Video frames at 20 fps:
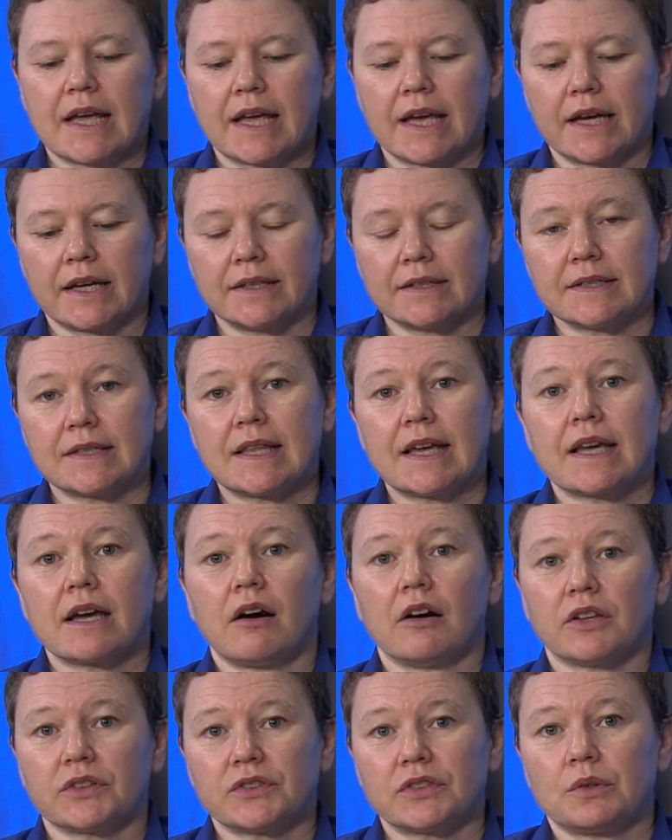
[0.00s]
and they
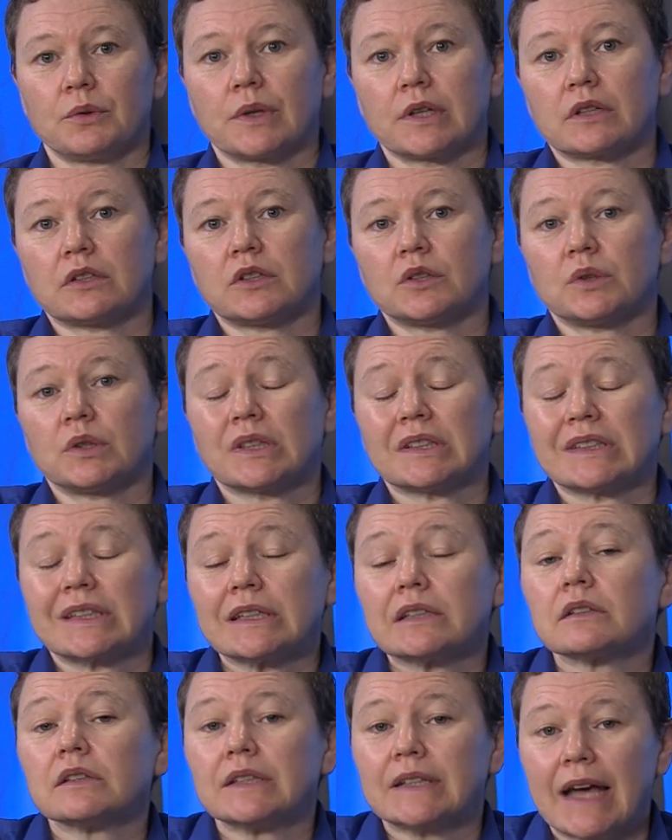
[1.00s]
also include a
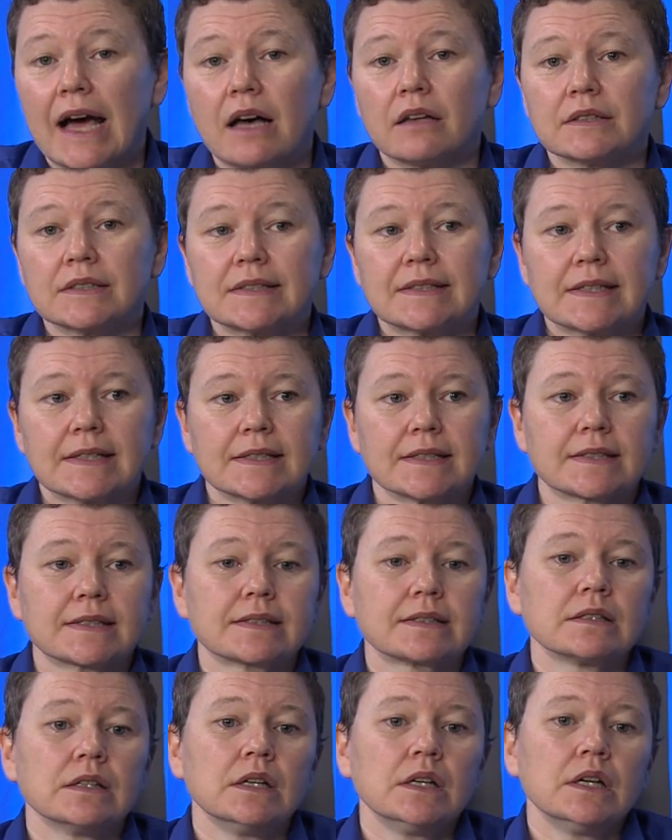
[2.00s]
legal
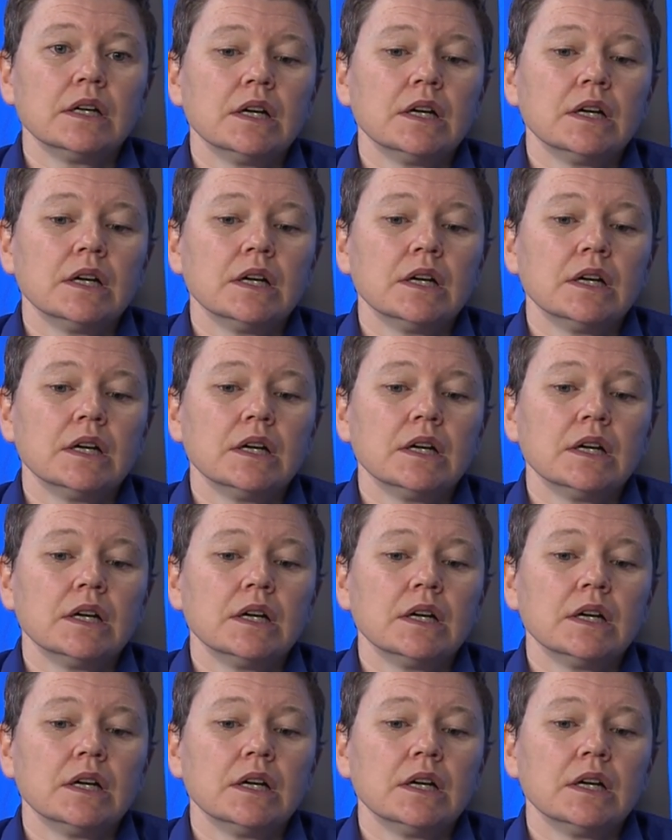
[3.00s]
analysis.